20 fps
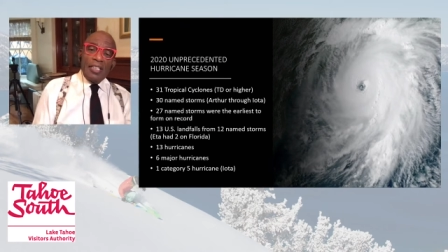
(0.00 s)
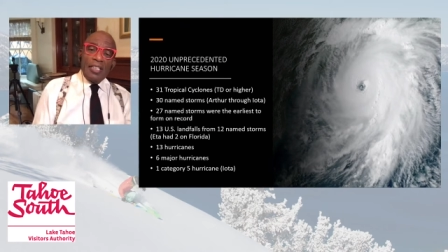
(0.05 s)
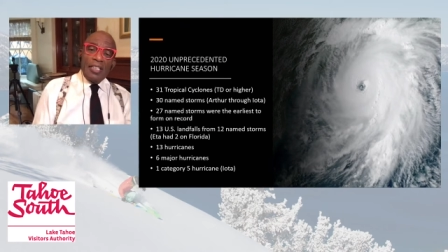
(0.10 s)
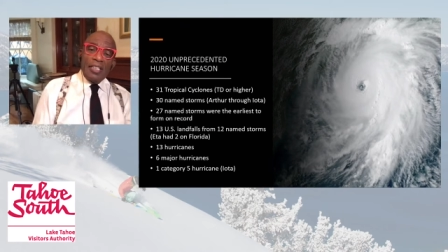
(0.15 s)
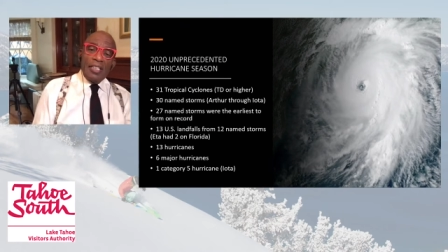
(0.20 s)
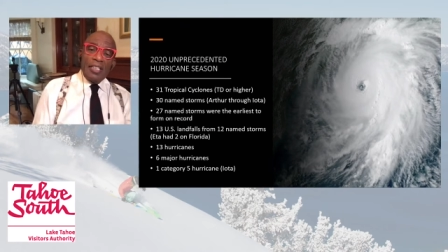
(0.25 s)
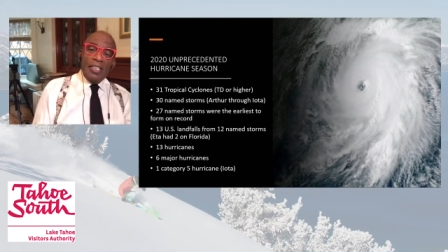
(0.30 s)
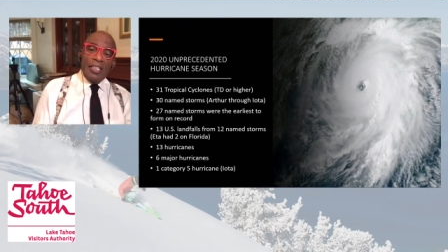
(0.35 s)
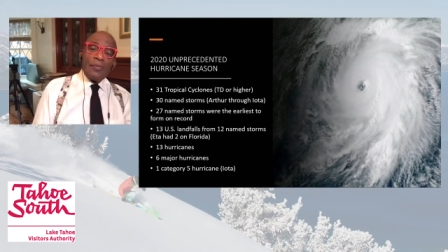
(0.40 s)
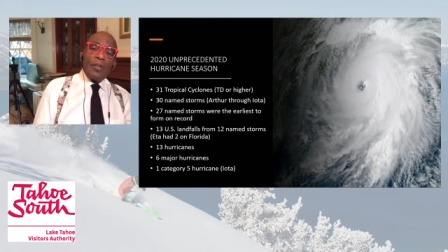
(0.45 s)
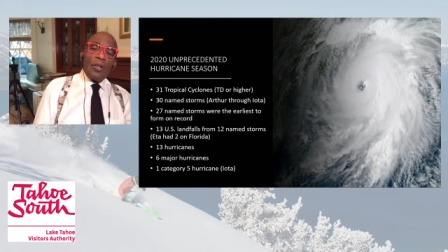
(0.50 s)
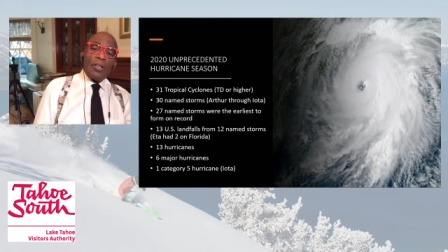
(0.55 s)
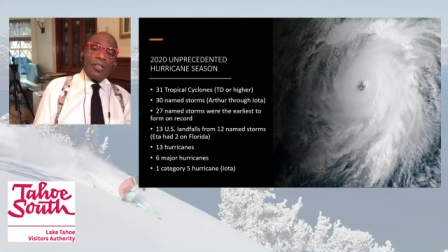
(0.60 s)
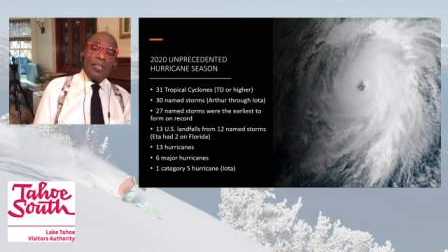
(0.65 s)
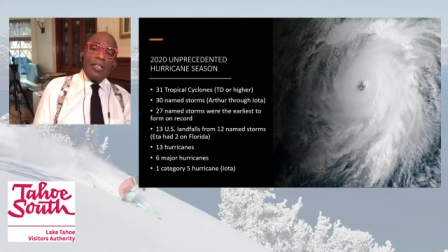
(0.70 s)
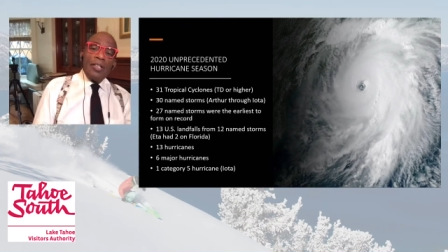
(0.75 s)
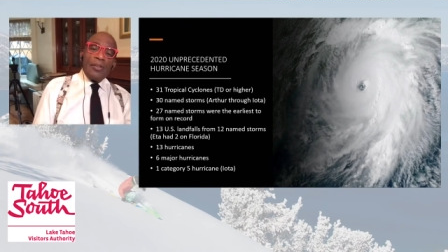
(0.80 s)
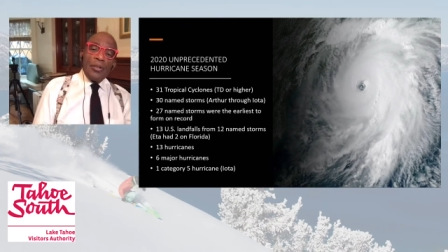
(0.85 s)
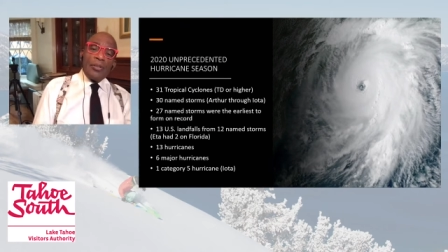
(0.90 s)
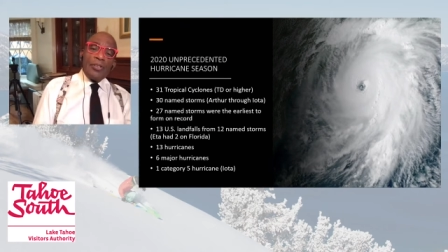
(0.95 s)
in Florida,
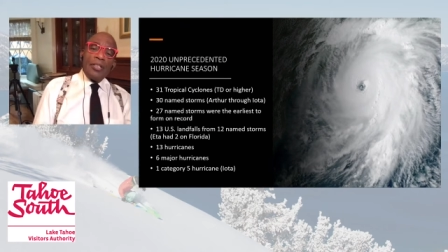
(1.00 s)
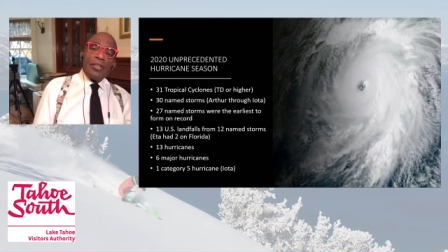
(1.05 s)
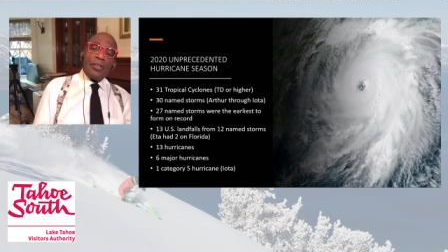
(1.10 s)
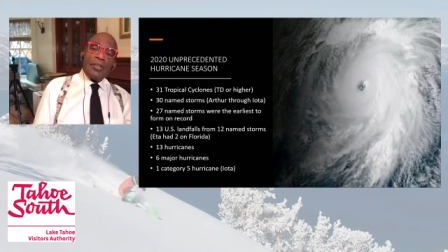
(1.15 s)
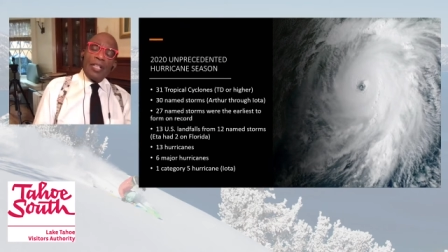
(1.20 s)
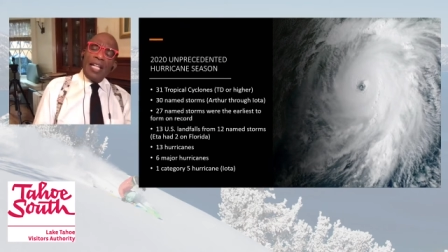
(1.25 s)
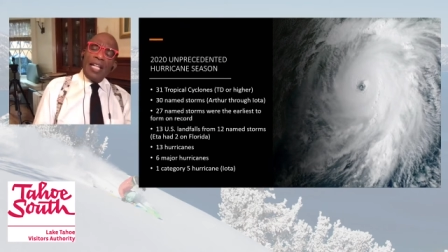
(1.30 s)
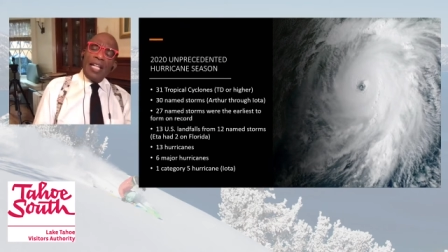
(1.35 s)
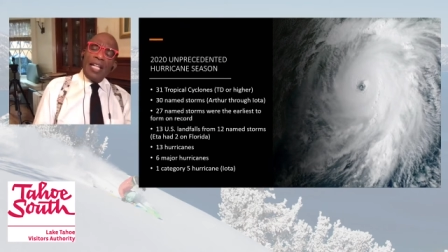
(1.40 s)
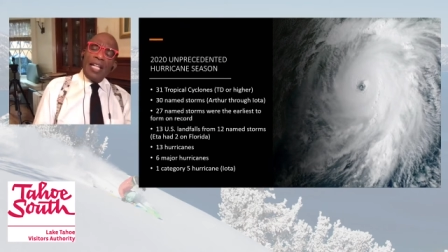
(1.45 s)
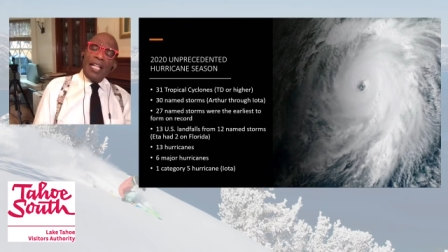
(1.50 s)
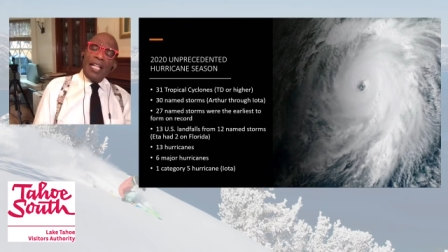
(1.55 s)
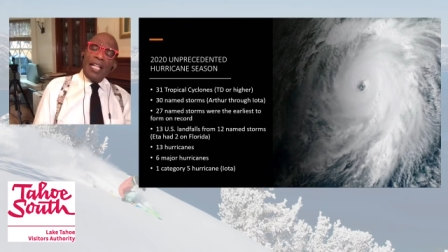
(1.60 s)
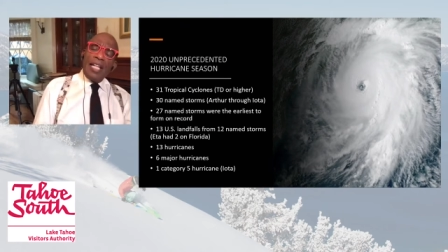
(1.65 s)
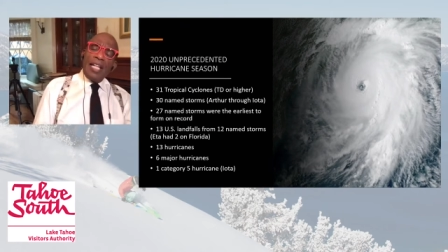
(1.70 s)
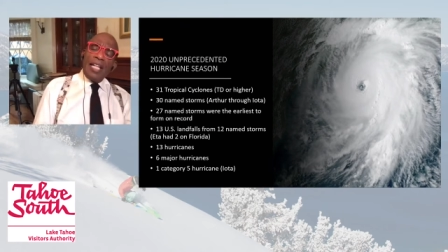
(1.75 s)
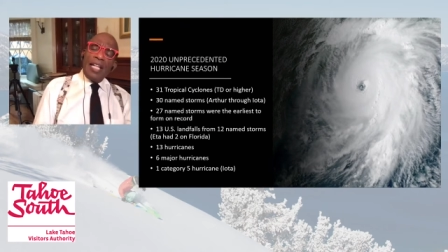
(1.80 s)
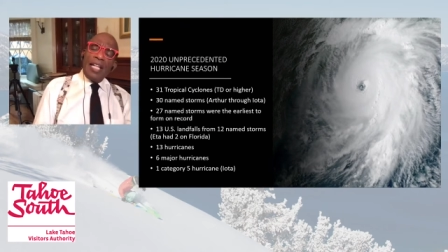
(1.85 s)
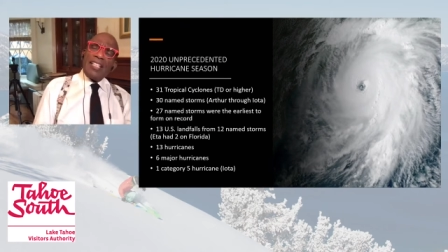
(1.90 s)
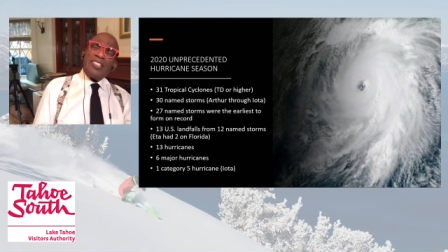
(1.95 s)
13
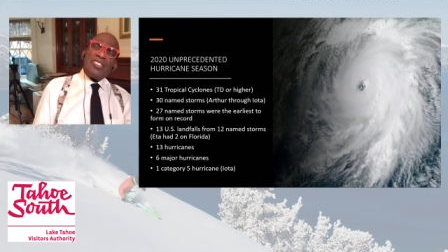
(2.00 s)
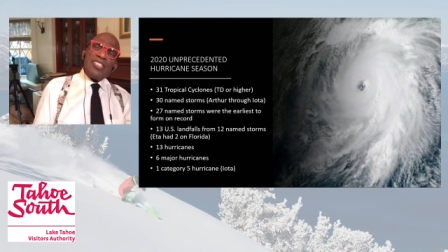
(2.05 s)
hurricanes,